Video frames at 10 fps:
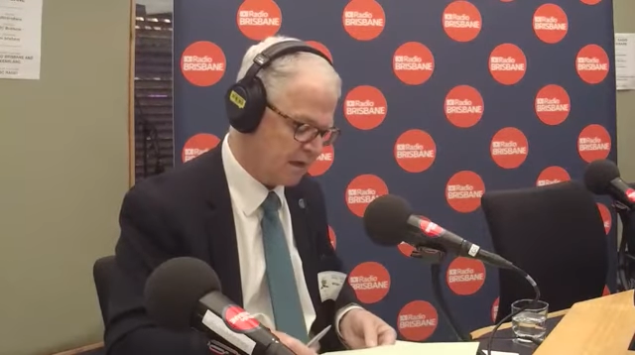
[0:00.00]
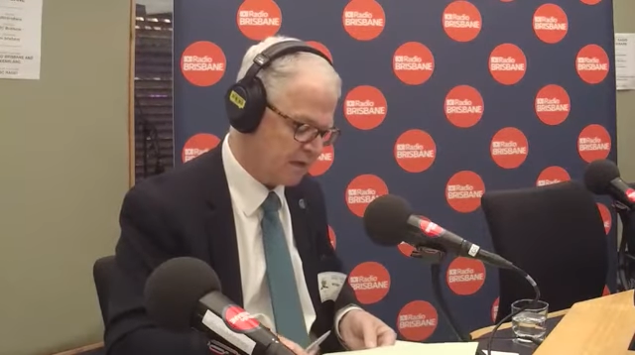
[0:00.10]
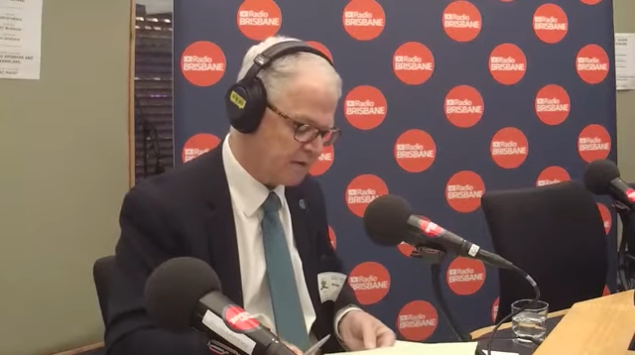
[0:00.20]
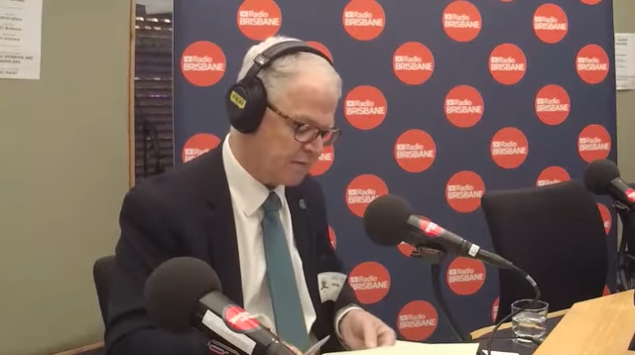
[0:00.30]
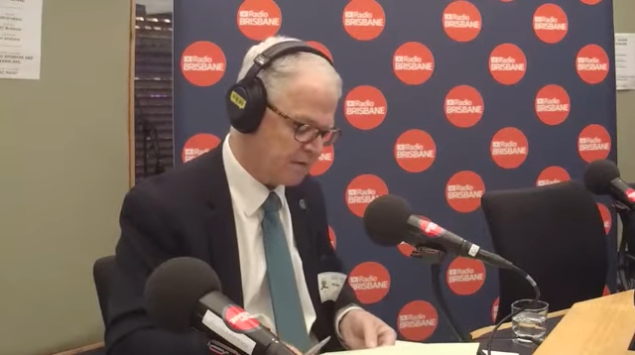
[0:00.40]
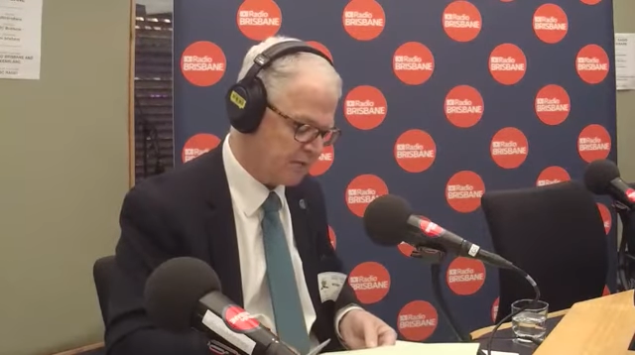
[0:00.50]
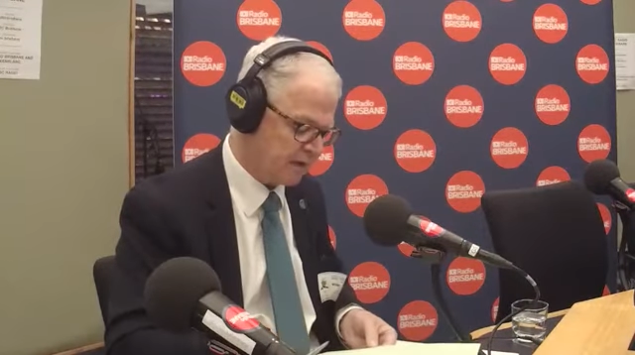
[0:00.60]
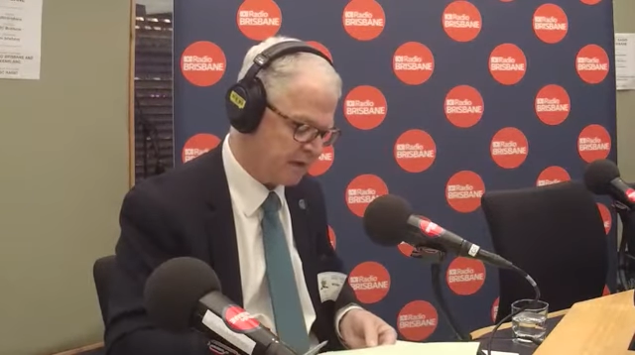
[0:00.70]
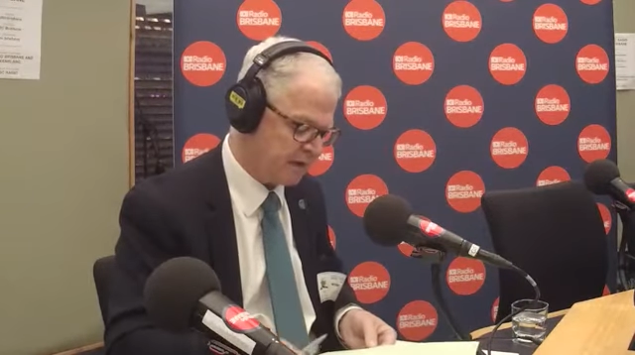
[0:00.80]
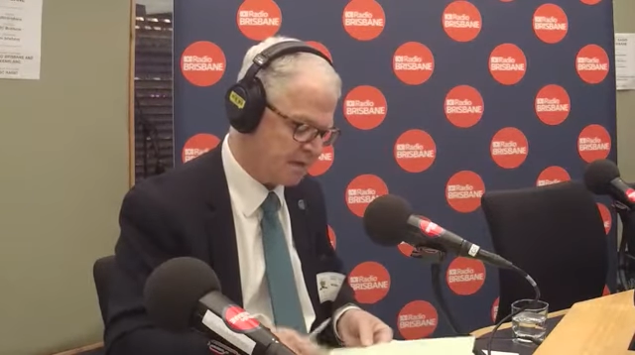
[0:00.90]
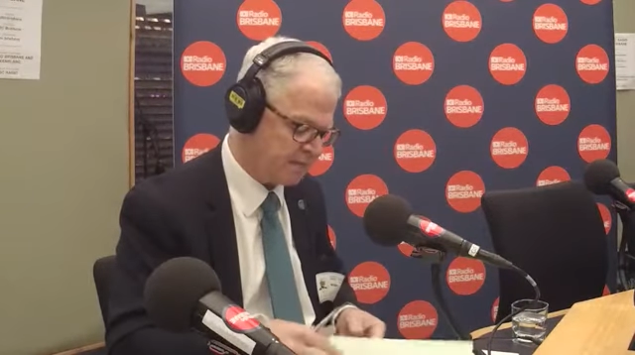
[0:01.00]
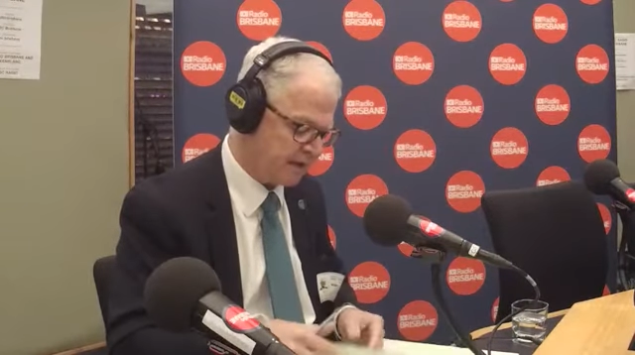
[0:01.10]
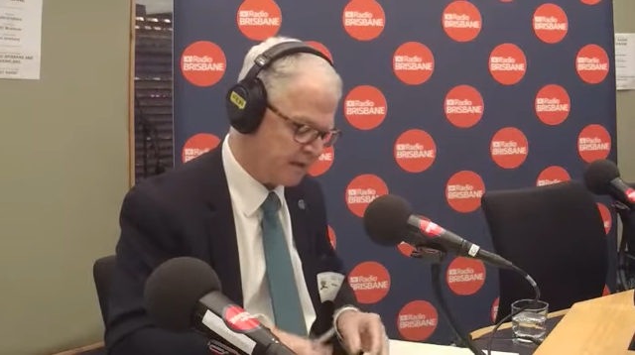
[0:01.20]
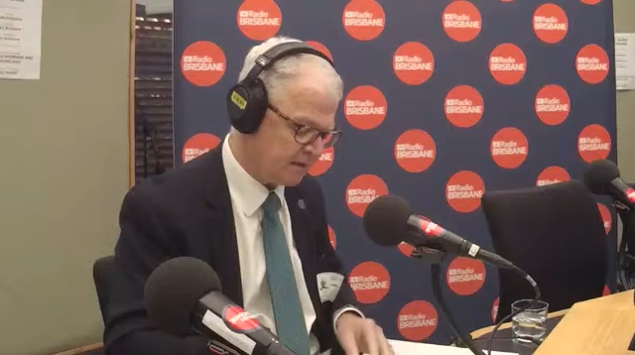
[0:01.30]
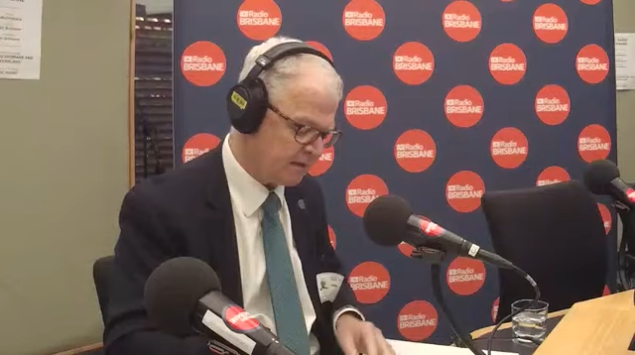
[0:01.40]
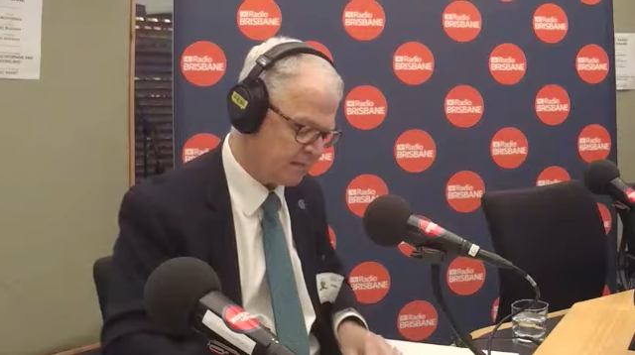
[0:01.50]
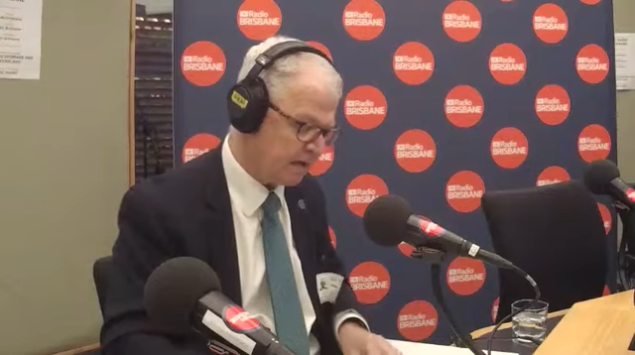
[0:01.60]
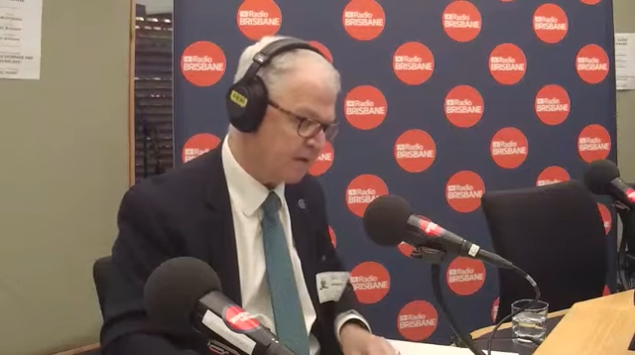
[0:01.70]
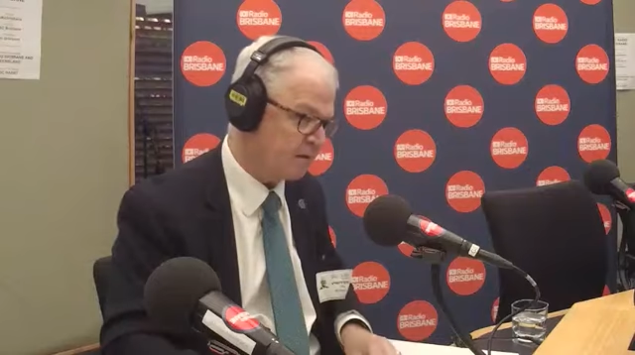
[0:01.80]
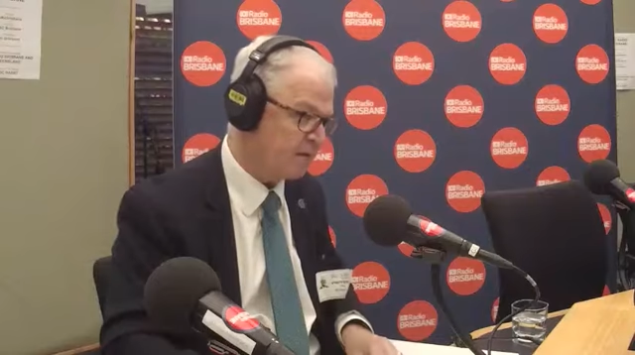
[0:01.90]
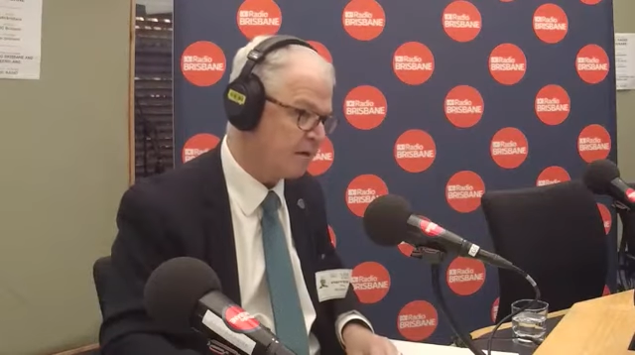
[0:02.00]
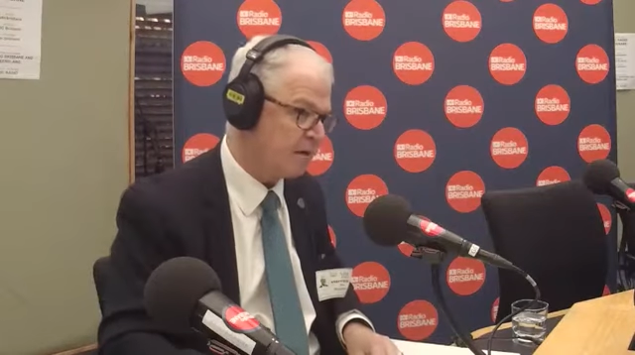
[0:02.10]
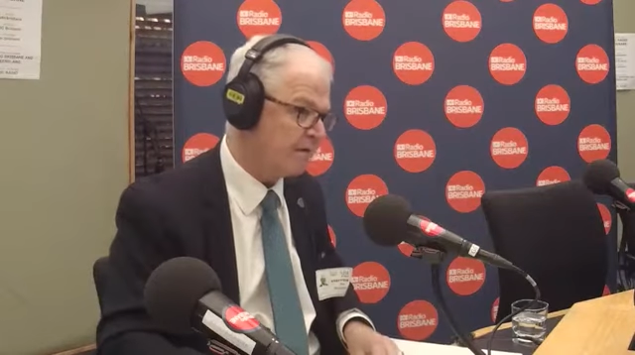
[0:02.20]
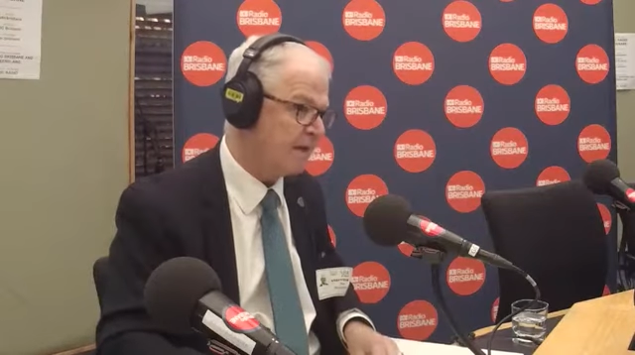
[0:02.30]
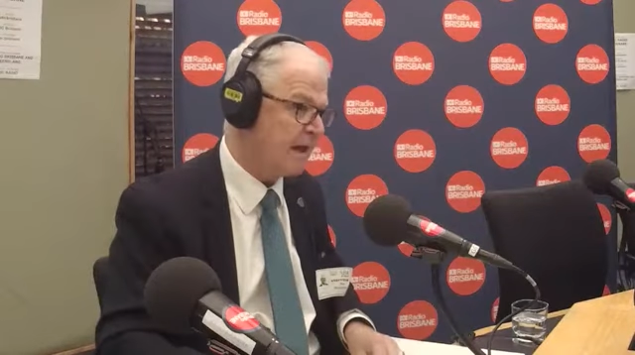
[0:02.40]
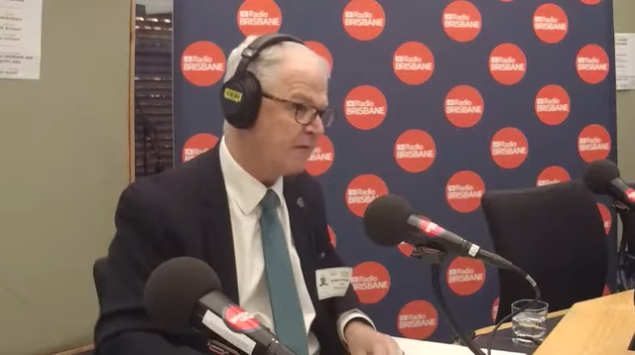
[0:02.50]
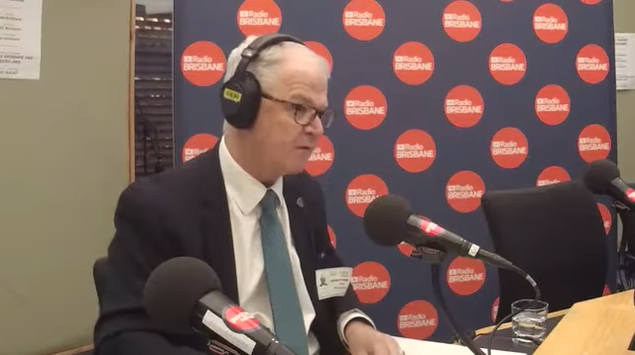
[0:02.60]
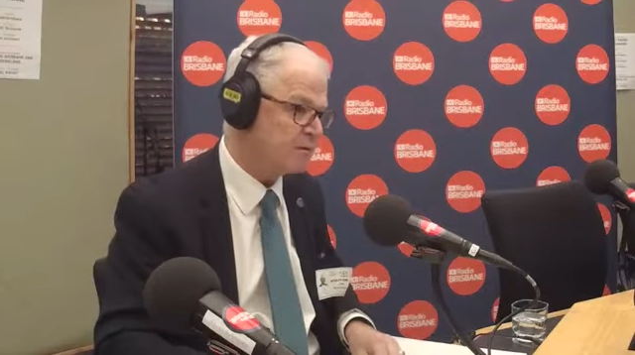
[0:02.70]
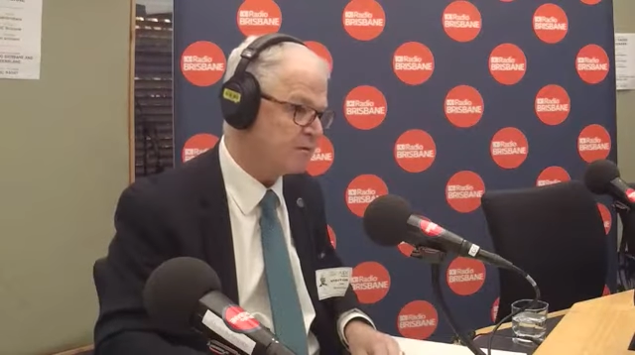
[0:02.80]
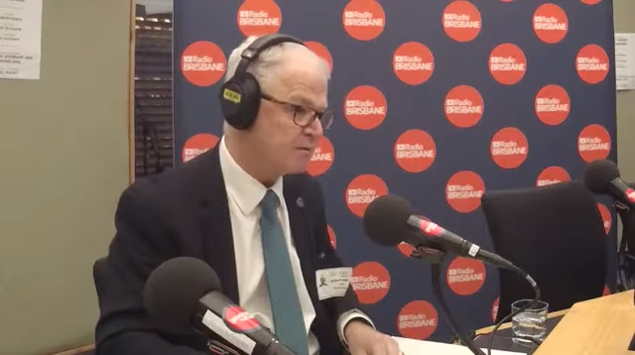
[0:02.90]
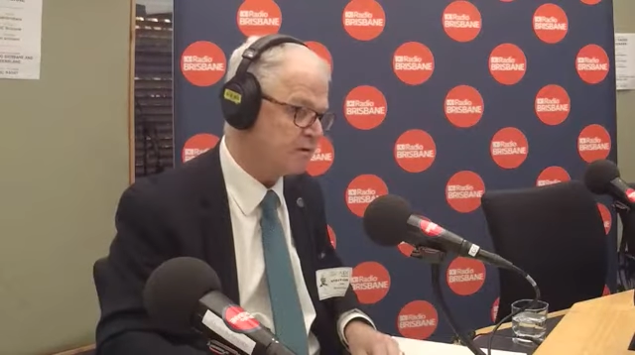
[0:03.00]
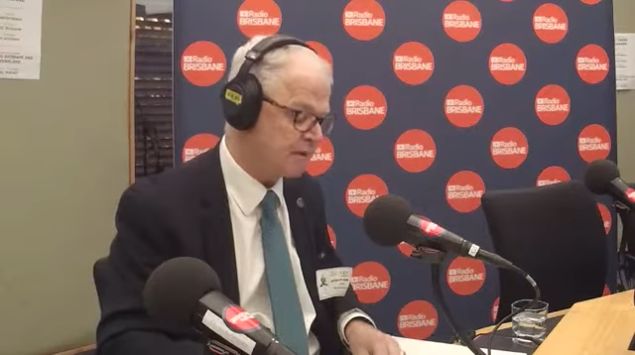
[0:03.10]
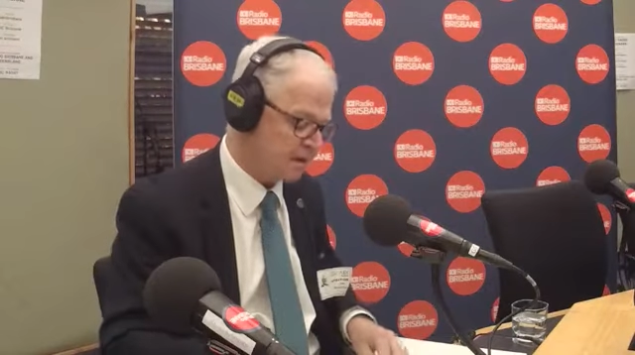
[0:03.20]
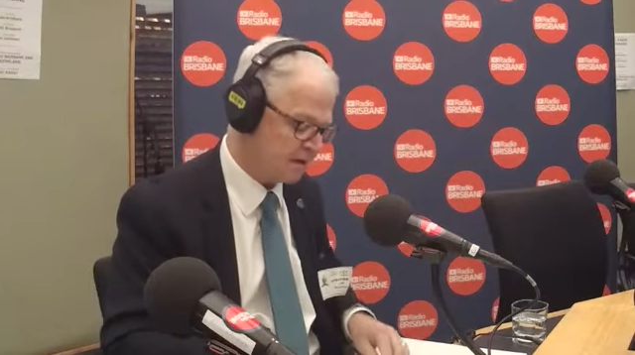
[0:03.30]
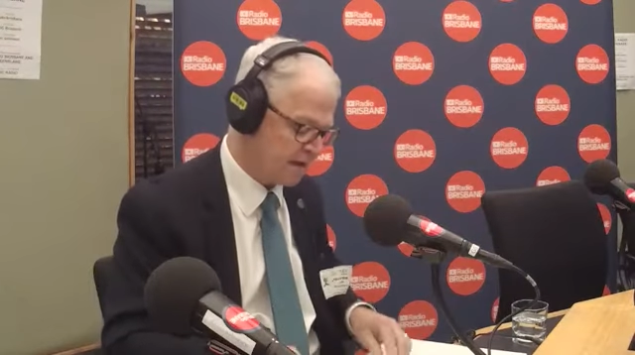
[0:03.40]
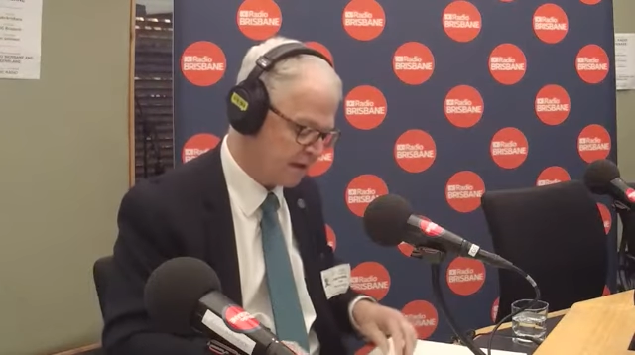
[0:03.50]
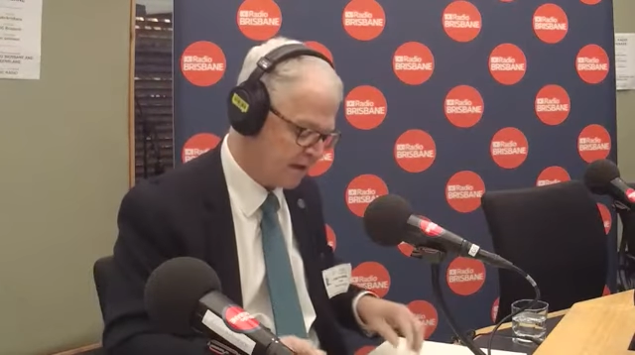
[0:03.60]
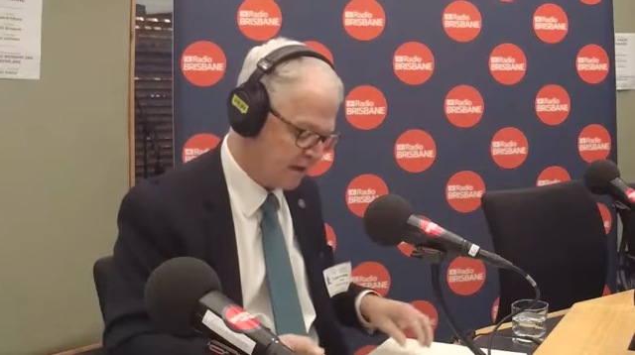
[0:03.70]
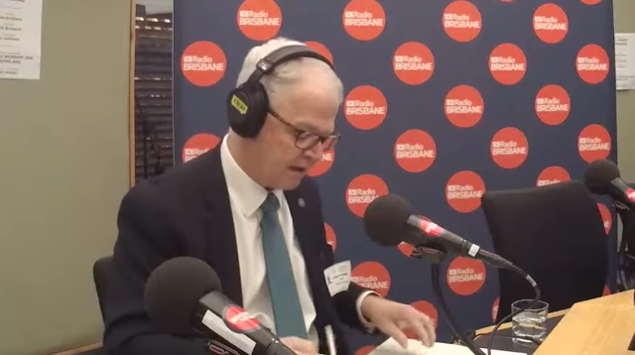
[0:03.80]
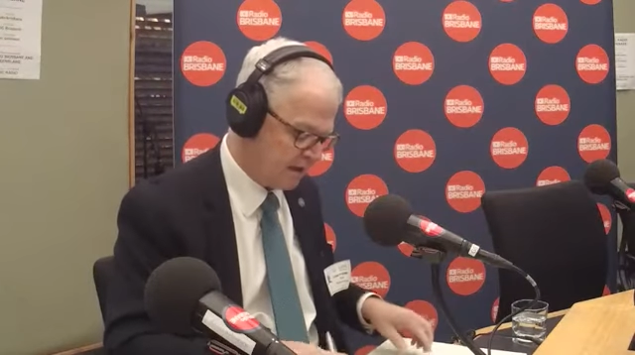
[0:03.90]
uh, specifically is, but it'll depend on the number of students and uh,